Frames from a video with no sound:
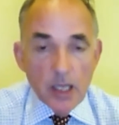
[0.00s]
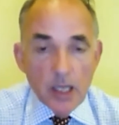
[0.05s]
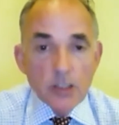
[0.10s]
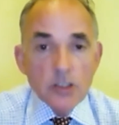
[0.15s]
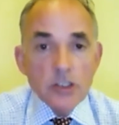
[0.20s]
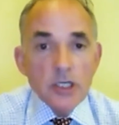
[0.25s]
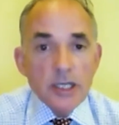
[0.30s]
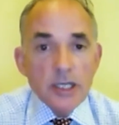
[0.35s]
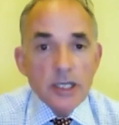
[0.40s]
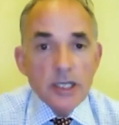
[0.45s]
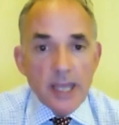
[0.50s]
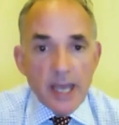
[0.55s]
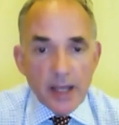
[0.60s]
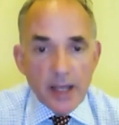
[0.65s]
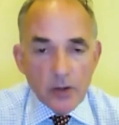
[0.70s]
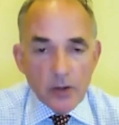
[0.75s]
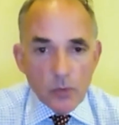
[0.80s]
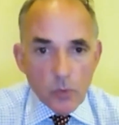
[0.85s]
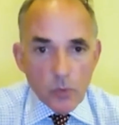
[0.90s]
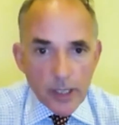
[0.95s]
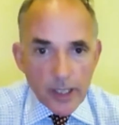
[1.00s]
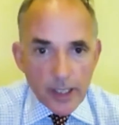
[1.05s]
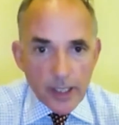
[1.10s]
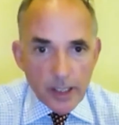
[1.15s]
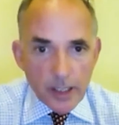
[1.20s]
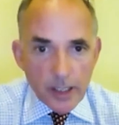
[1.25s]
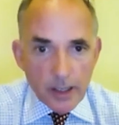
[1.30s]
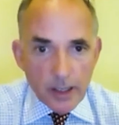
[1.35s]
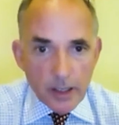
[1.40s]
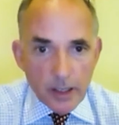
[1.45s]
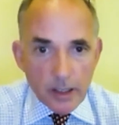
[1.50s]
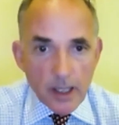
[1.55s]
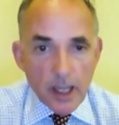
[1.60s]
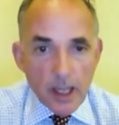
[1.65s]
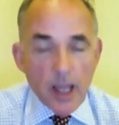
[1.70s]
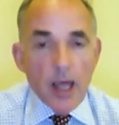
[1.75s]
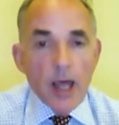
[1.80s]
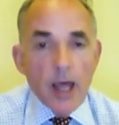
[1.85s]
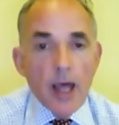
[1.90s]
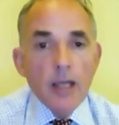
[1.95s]
together with
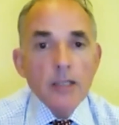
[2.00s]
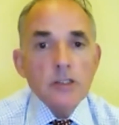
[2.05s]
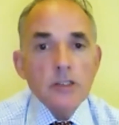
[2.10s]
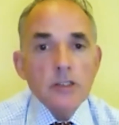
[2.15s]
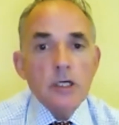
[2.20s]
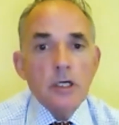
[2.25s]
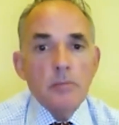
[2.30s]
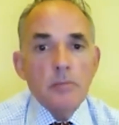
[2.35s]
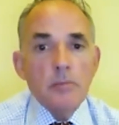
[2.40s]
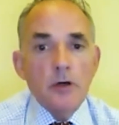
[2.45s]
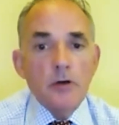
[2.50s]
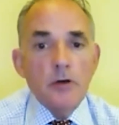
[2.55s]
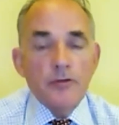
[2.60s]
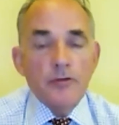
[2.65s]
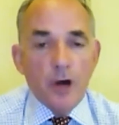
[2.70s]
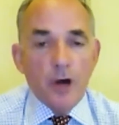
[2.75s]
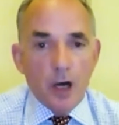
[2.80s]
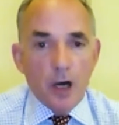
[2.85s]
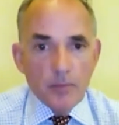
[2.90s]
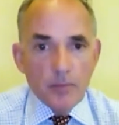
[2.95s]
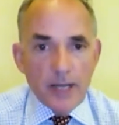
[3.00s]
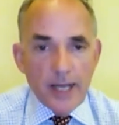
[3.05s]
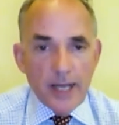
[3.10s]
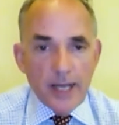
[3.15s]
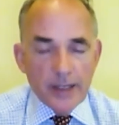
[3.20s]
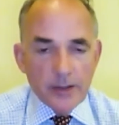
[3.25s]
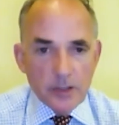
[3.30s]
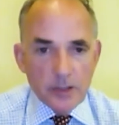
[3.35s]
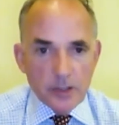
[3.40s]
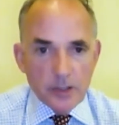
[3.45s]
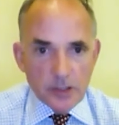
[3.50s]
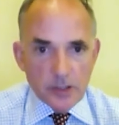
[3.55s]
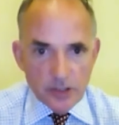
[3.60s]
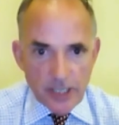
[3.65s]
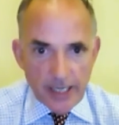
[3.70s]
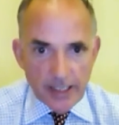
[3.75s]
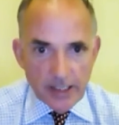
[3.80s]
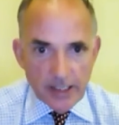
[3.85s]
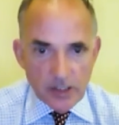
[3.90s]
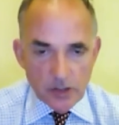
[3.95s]
some farmland that's
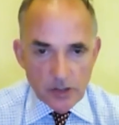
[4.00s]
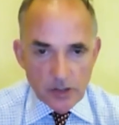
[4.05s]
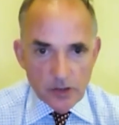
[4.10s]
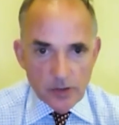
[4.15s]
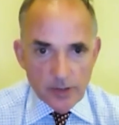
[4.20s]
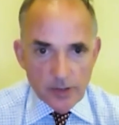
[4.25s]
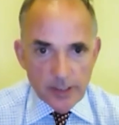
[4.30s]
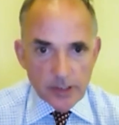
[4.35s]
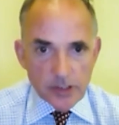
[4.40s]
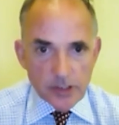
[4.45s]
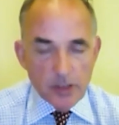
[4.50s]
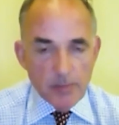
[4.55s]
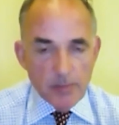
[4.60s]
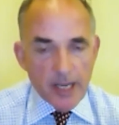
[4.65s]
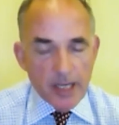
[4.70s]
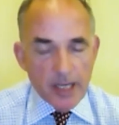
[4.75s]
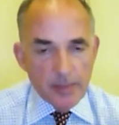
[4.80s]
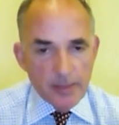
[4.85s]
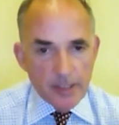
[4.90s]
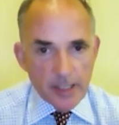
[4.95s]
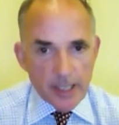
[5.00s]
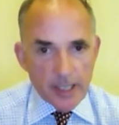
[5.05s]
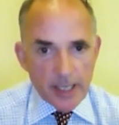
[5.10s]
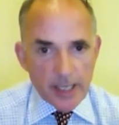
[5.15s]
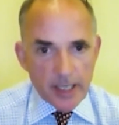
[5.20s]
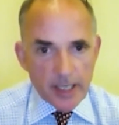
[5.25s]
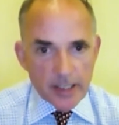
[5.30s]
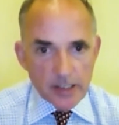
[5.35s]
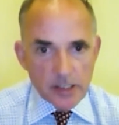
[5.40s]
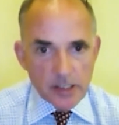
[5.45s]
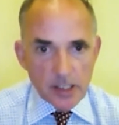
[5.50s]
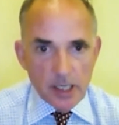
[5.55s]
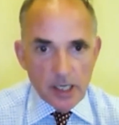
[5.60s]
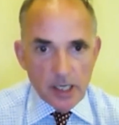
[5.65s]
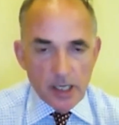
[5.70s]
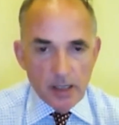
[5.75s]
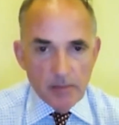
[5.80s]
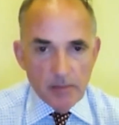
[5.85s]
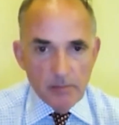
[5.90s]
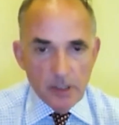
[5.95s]
adjacent to it. So maybe there's
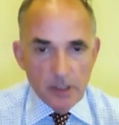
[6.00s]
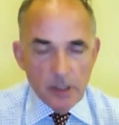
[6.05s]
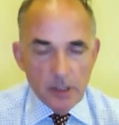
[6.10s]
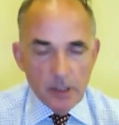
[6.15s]
an